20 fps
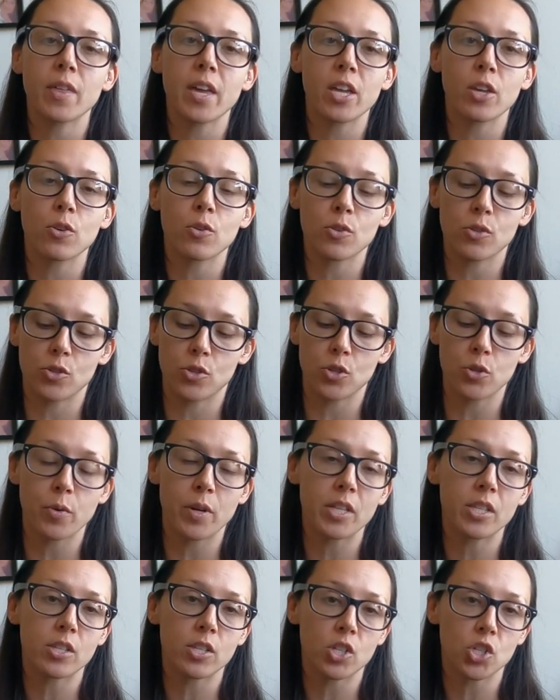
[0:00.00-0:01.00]
They do
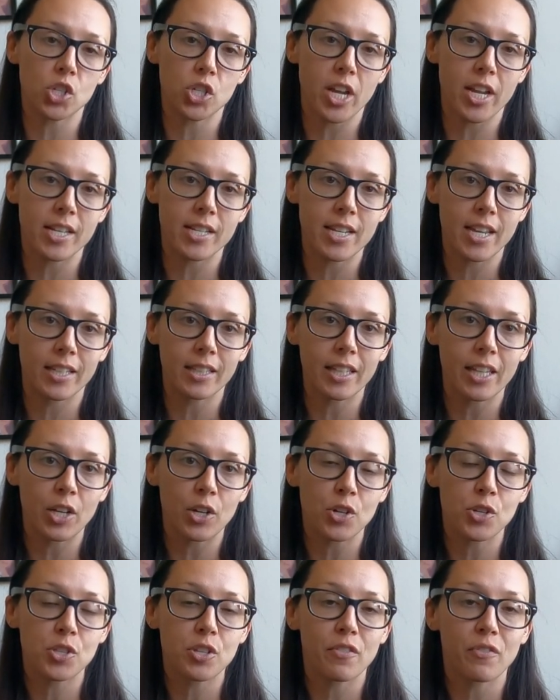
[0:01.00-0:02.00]
it to shed dead
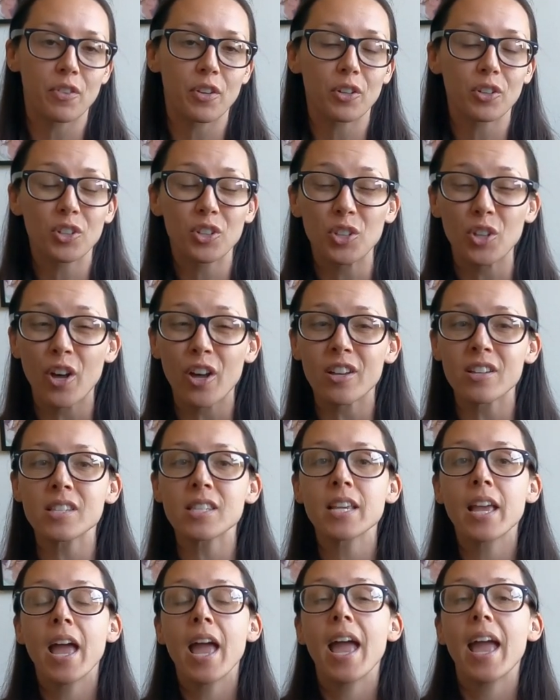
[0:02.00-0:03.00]
layers of their
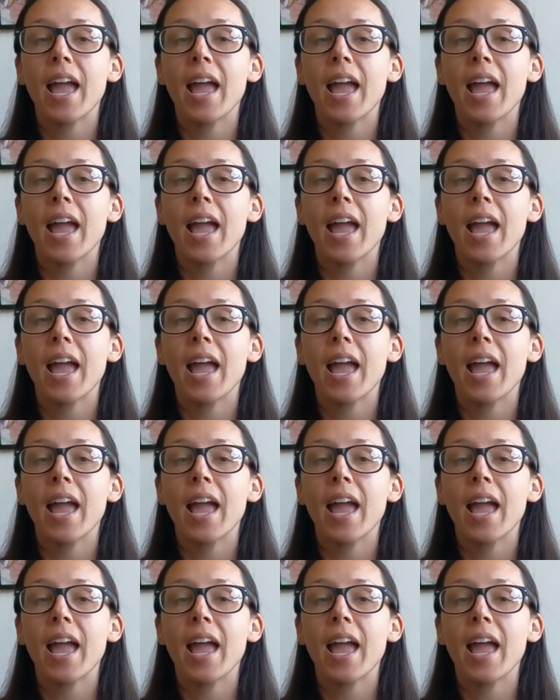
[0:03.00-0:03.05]
claws.